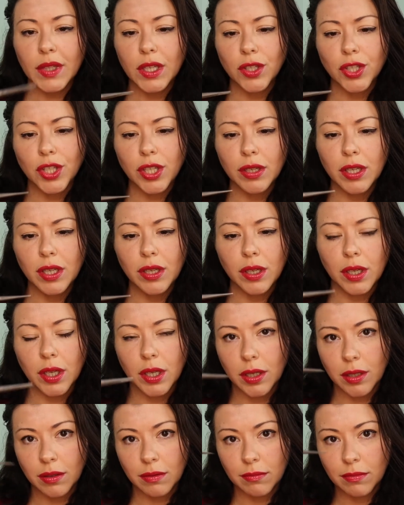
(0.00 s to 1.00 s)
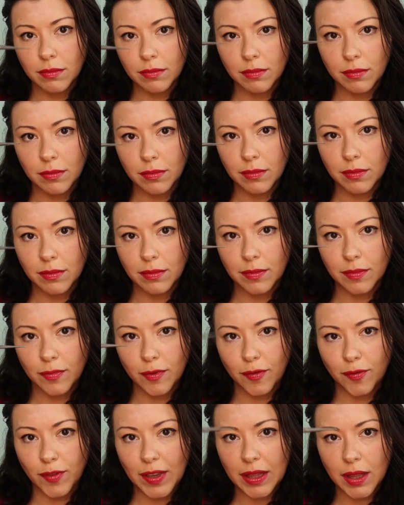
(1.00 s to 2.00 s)
so you can
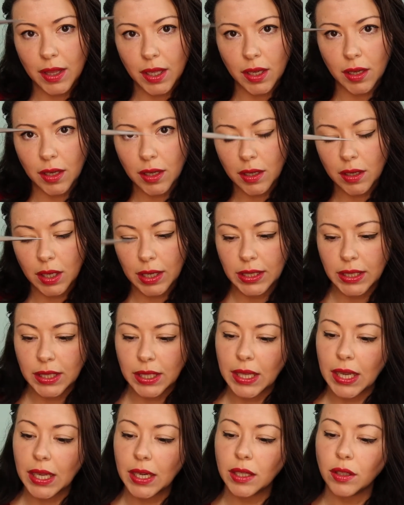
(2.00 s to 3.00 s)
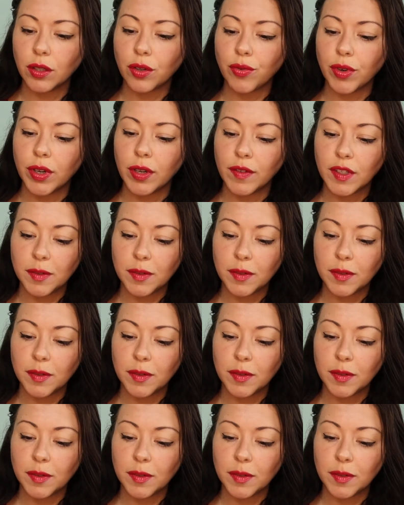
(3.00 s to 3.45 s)
fit the girdle into that little groove